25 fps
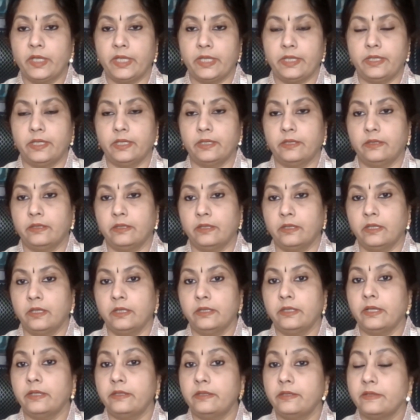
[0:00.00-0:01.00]
written,
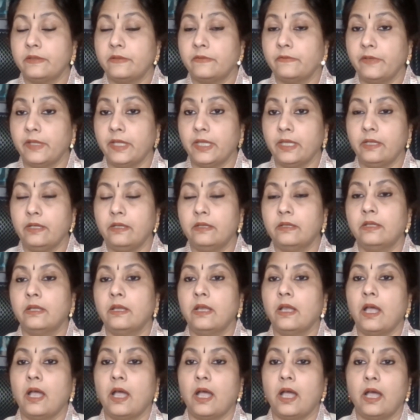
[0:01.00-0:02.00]
that is where
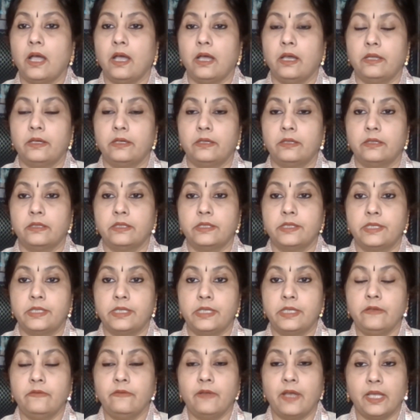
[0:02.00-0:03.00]
our
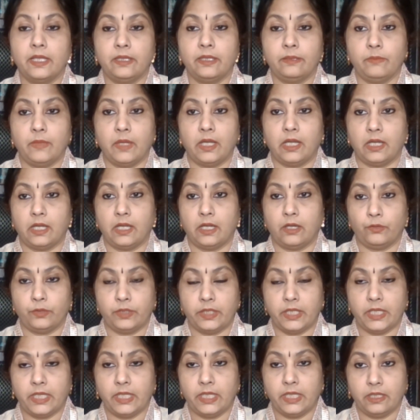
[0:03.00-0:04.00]
Jivatma or
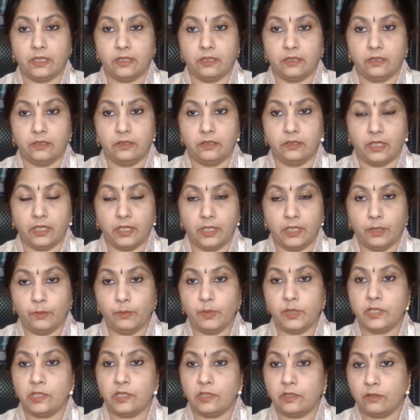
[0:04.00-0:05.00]
the
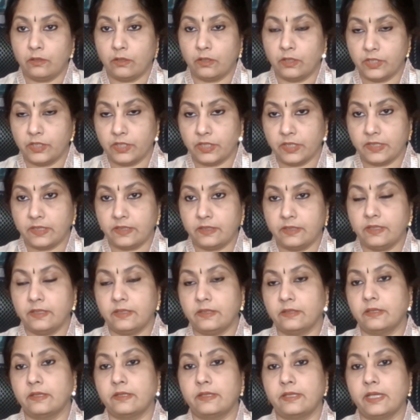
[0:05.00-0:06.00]
individual
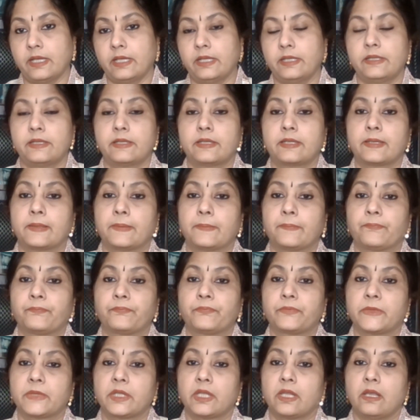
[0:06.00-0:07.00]
consciousness resides.
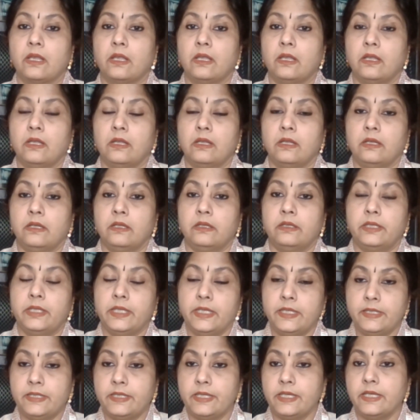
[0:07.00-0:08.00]

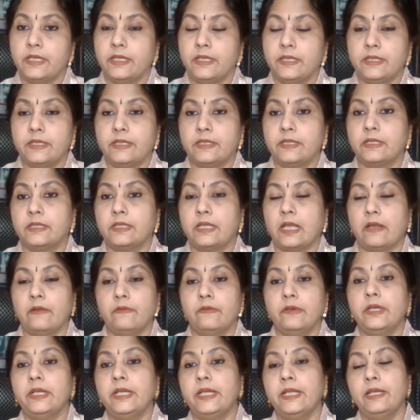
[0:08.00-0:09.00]
This is
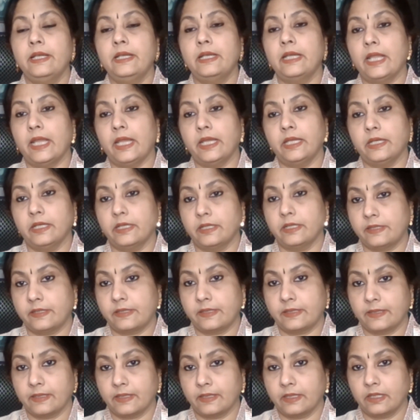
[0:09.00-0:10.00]
covered in
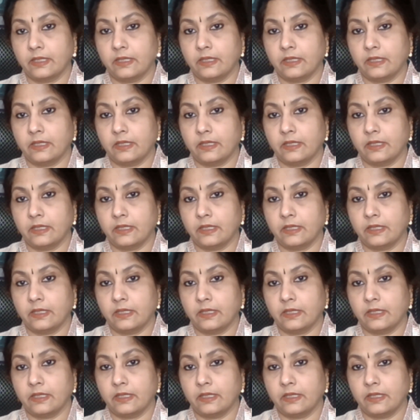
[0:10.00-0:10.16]
layers.